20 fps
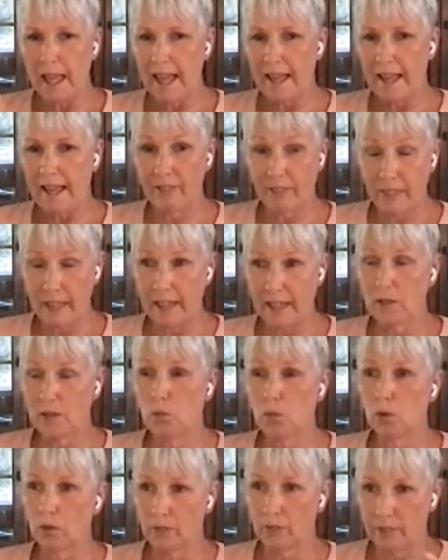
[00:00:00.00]
And they,
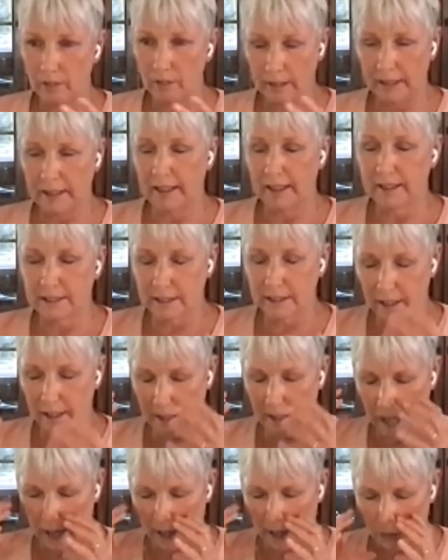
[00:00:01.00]
like I
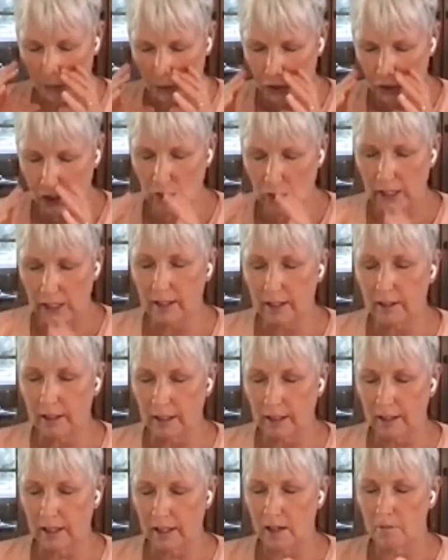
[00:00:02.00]
say, I was
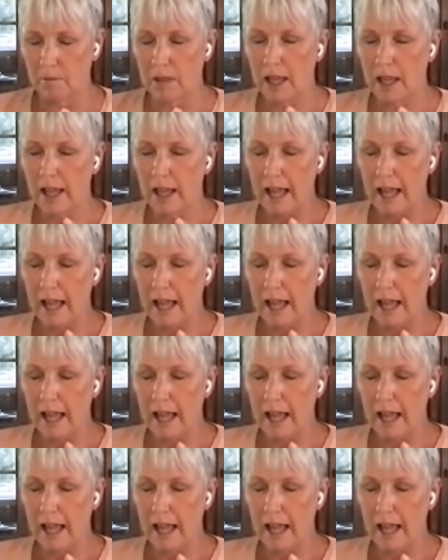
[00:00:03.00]
channeling them,